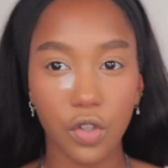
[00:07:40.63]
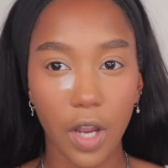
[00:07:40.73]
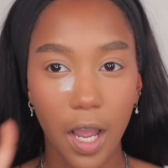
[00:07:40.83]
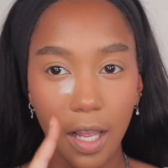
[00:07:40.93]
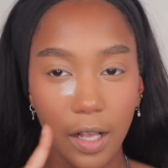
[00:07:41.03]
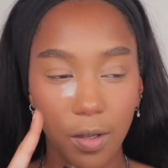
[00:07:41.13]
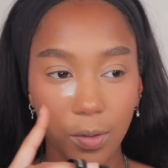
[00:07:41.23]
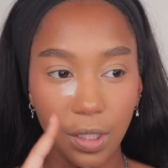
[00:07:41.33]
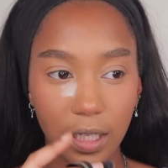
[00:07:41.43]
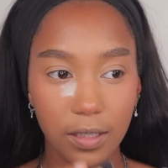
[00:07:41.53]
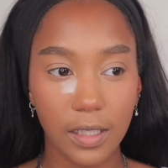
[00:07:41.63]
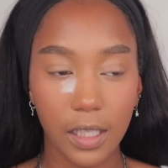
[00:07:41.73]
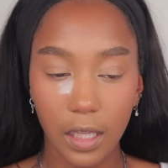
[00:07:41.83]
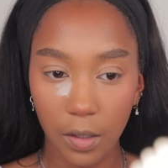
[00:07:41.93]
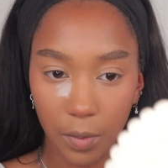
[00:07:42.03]
triangle with the
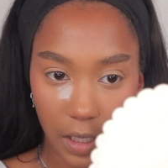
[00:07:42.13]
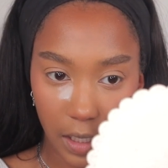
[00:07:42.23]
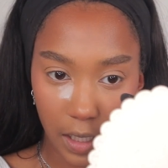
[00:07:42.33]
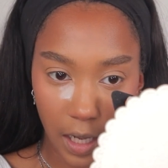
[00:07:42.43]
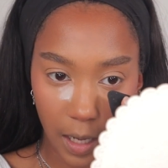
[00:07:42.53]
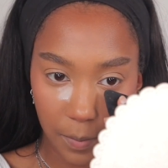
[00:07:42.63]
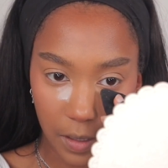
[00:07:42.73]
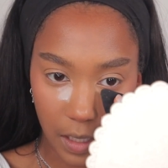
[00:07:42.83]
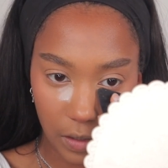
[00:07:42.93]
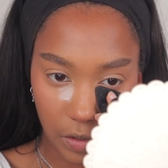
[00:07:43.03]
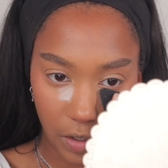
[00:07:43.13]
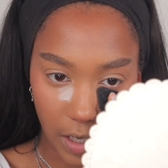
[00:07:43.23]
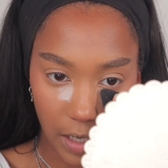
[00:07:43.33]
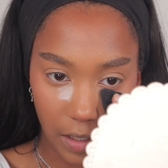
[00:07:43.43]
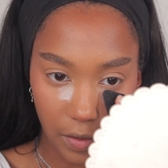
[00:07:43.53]
concealer? We're gonna copy that
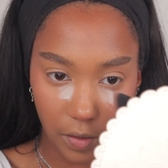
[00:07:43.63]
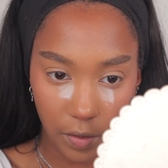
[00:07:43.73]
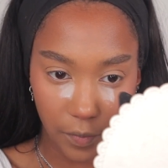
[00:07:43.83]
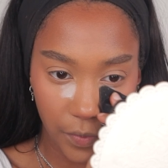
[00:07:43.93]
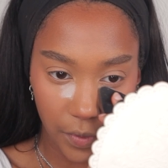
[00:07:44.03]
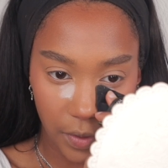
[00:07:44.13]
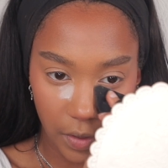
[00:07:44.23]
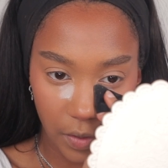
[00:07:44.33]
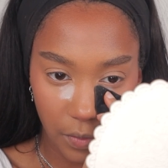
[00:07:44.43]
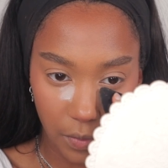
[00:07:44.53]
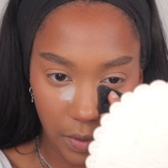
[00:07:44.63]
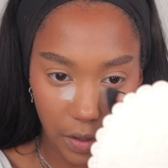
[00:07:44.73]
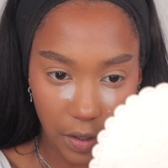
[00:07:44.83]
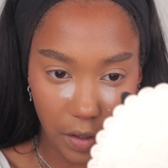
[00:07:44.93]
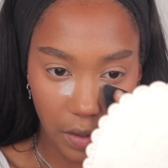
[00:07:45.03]
triangle
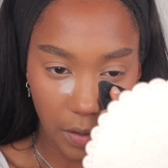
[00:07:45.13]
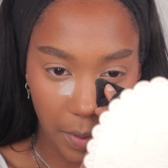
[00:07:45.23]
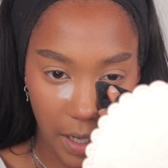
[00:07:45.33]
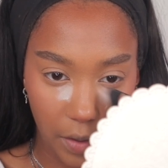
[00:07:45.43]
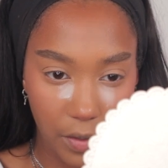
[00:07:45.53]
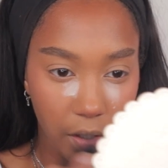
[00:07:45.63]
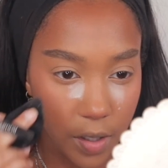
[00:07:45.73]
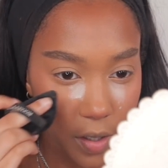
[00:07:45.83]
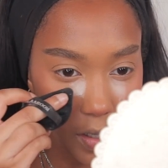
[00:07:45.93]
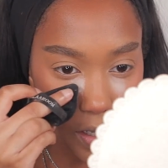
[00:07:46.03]
with the powder.